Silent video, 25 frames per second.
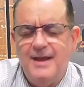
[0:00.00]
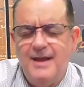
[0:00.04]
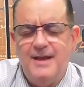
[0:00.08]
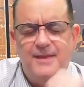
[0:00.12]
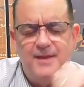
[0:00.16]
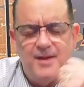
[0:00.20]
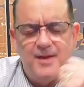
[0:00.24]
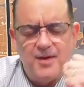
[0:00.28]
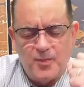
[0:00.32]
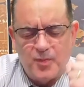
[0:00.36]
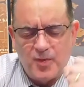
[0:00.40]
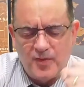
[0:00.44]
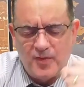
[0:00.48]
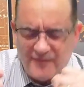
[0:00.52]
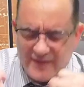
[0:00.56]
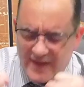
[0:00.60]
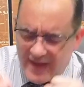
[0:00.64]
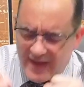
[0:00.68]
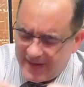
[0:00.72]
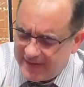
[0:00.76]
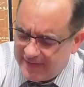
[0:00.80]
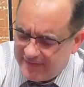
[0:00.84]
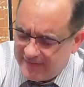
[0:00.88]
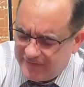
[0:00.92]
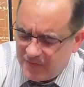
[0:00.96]
they're
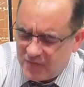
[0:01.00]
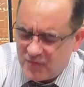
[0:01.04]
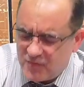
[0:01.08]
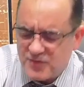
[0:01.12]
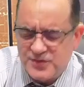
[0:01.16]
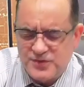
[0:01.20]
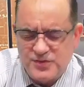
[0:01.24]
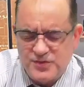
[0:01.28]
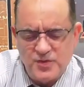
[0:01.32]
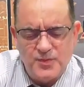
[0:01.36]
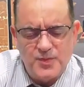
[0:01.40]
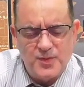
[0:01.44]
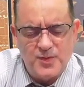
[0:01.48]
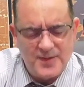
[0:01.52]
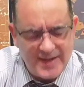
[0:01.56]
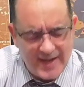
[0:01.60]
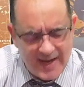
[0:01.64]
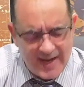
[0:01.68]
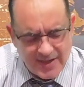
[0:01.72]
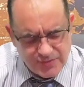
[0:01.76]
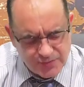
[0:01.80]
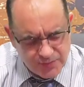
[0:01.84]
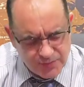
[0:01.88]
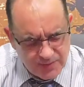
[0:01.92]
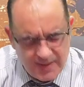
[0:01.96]
provided for
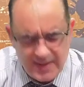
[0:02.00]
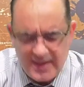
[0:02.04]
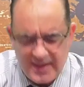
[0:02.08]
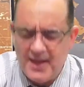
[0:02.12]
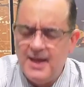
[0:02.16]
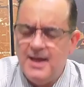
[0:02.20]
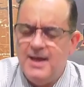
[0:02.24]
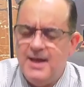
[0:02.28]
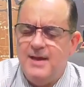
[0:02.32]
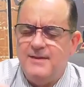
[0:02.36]
supernaturally,